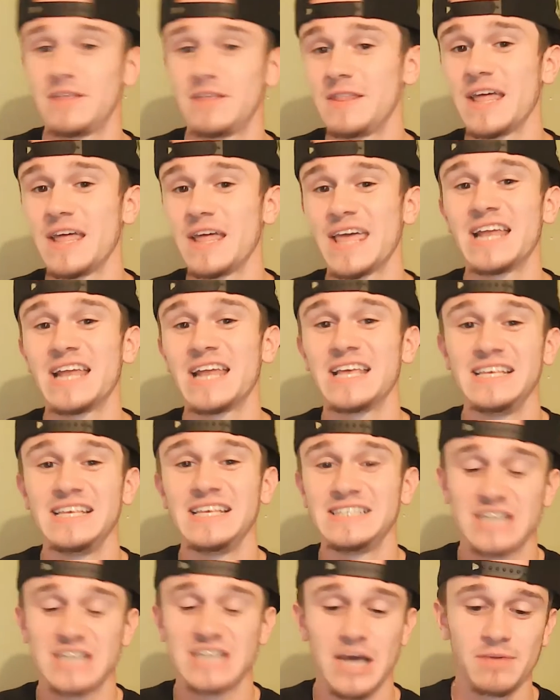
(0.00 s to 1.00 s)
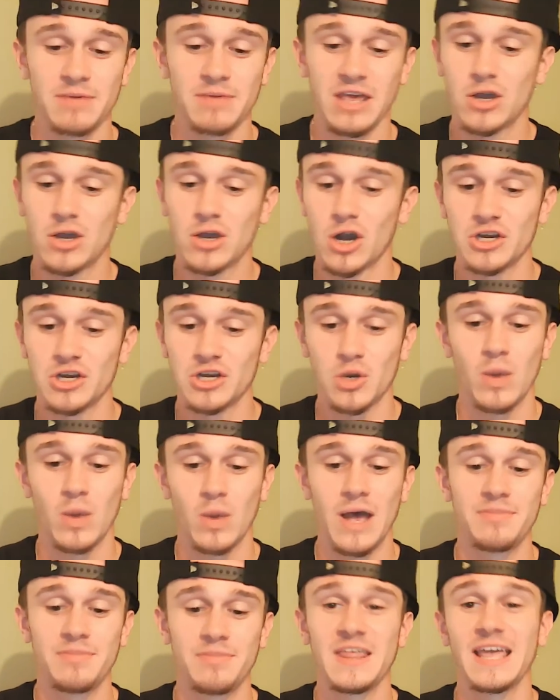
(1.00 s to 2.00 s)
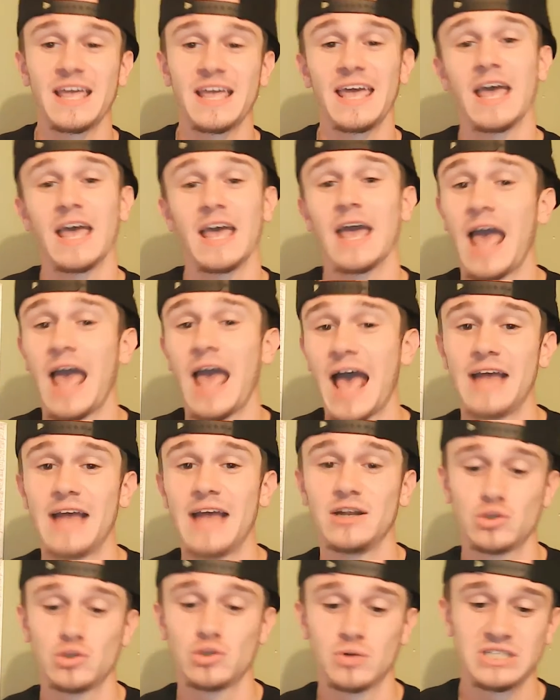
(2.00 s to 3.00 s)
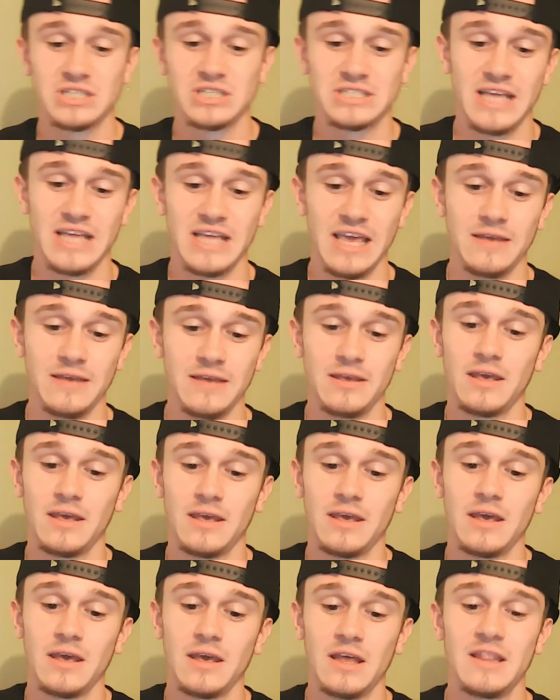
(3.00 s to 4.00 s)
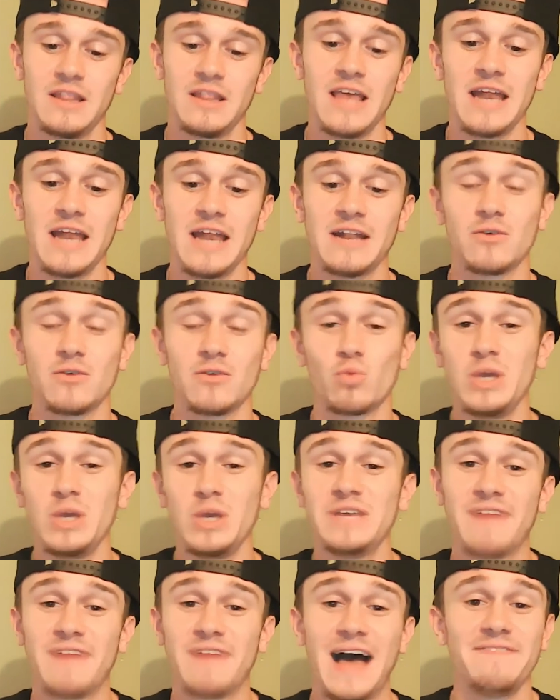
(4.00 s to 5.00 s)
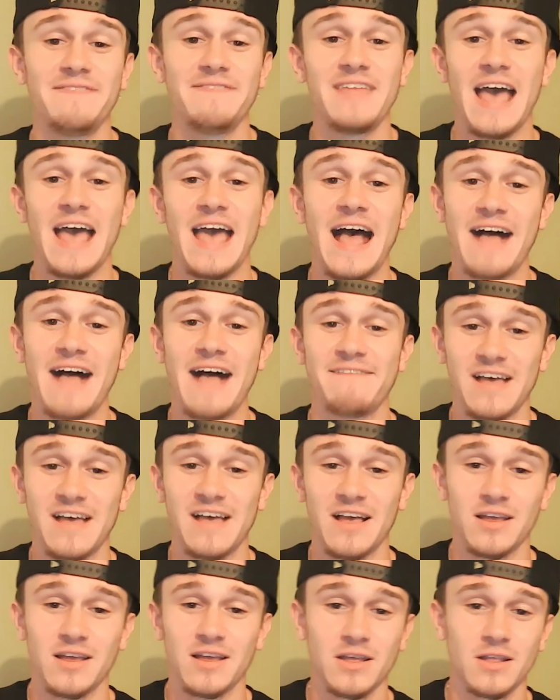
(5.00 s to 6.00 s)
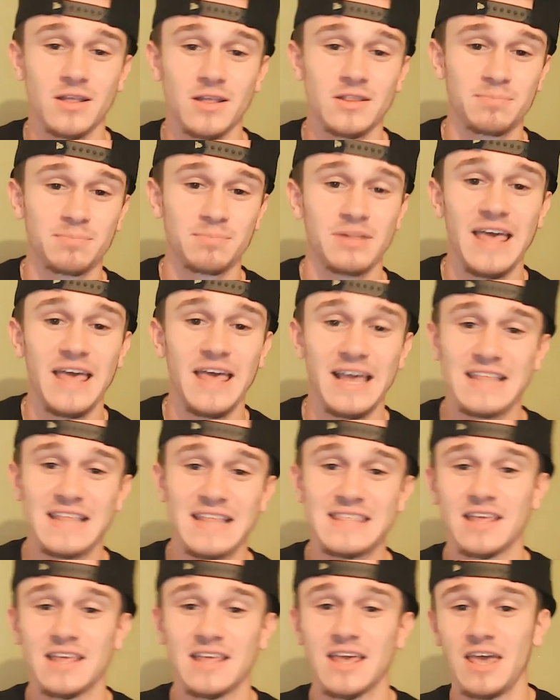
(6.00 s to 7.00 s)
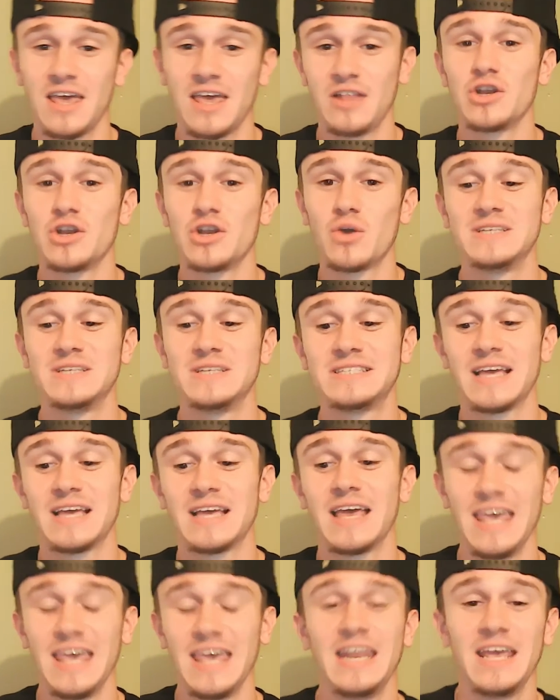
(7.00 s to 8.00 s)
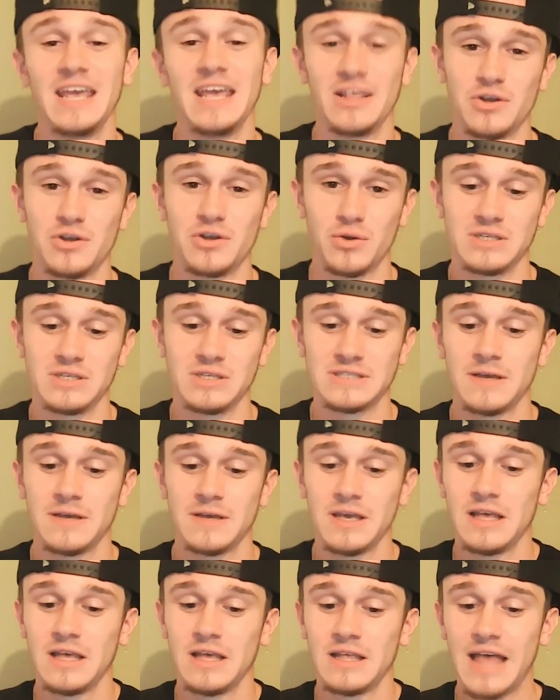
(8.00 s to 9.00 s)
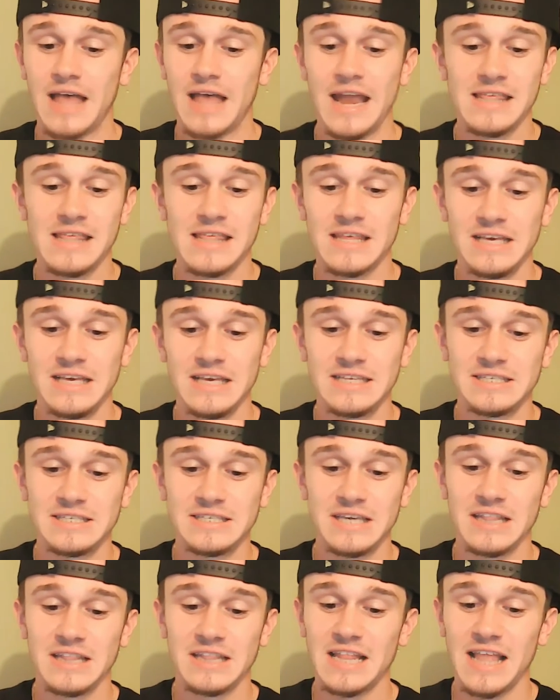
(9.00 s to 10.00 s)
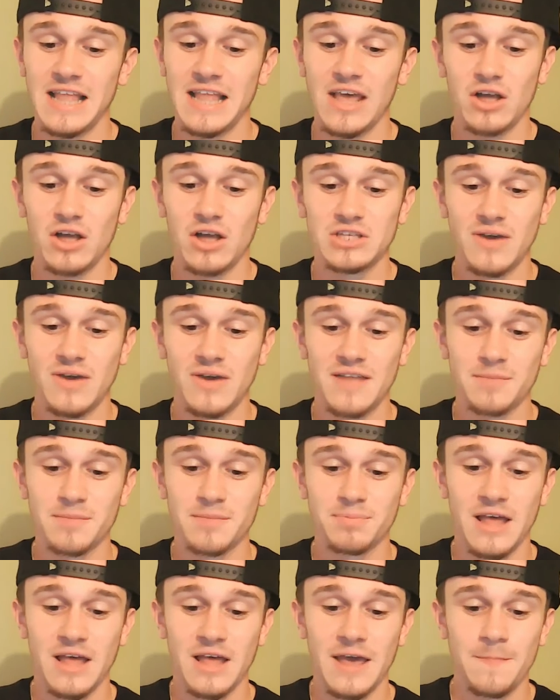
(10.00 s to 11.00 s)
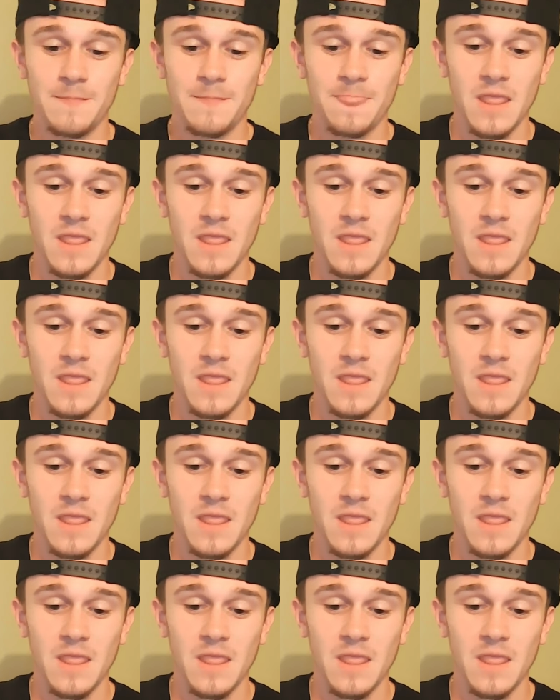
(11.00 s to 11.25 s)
they get an easy cupcake Gardner-Webb, then they get at Georgia State, and then week 5 they have to play against Illinois in Illinois. That isn't easy. And then they also have to play